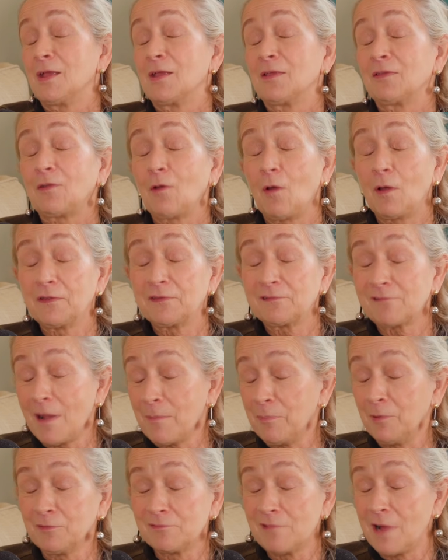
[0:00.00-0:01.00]
So I
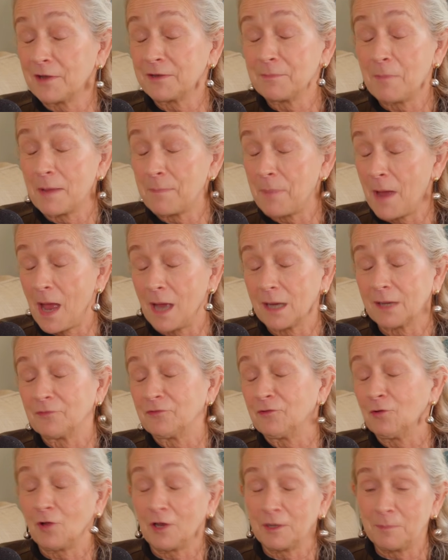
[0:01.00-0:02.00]
scrabbled around in my bag
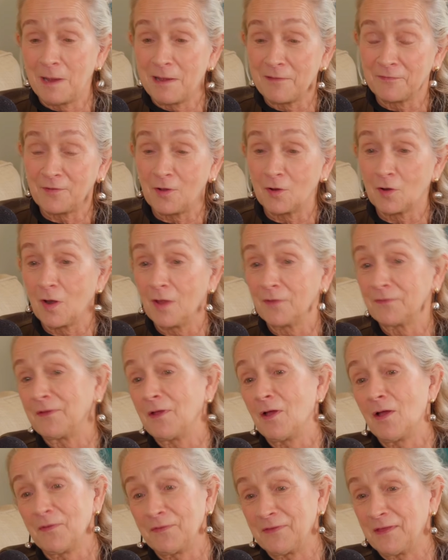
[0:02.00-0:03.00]
and took out a pair of sunglasses.
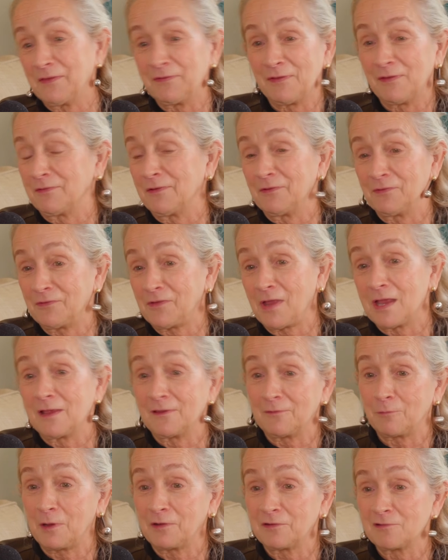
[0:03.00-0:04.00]
I asked the assistant to take
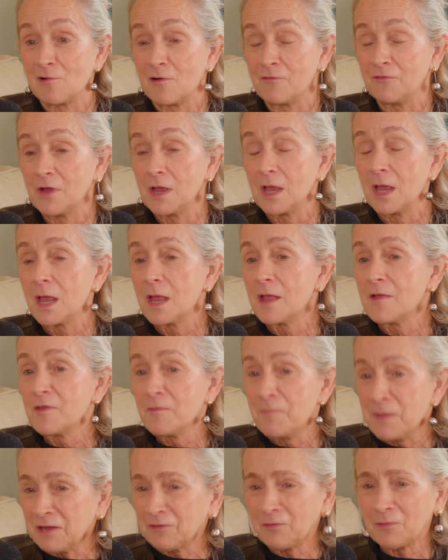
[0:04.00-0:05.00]
his sweater off. The
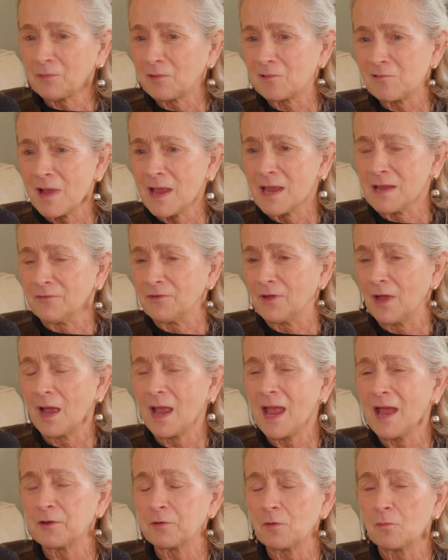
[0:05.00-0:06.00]
pictures were great. I
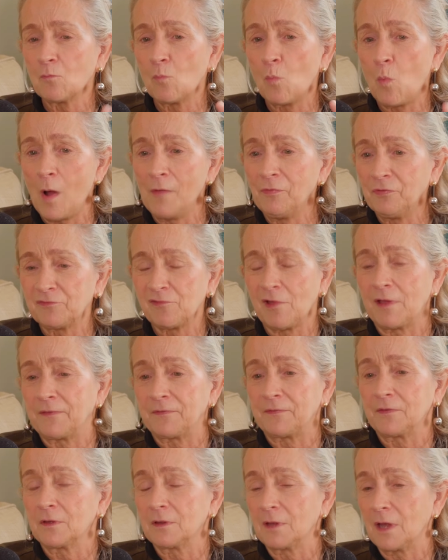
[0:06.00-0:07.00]
had one
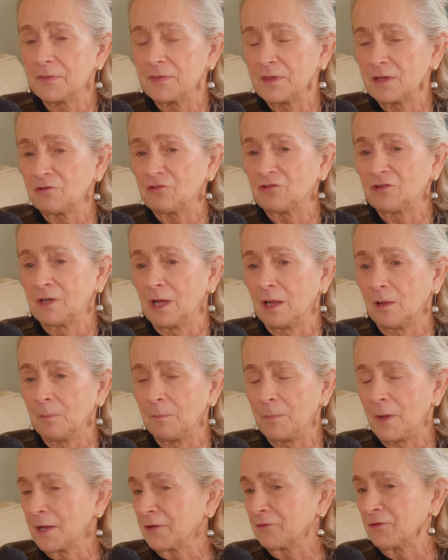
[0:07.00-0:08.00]
dress that I think Chanel
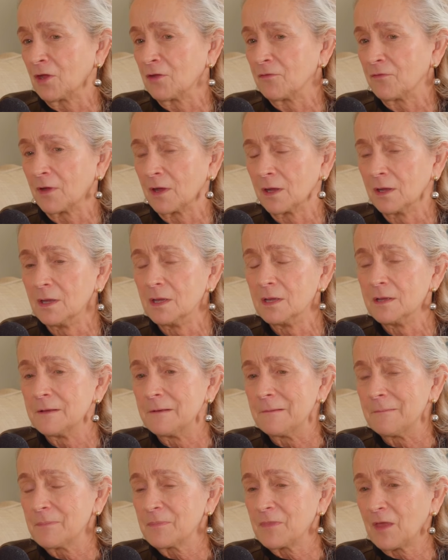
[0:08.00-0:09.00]
biked over.
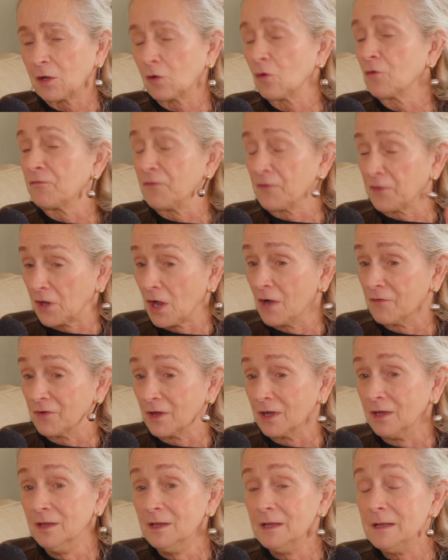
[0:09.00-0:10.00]
Thank God for the
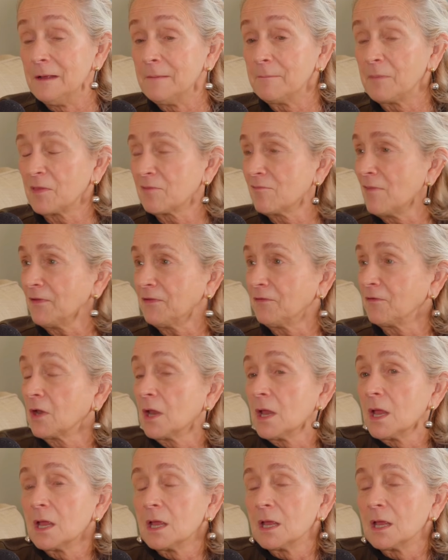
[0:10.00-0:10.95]
cover. But the rest of it,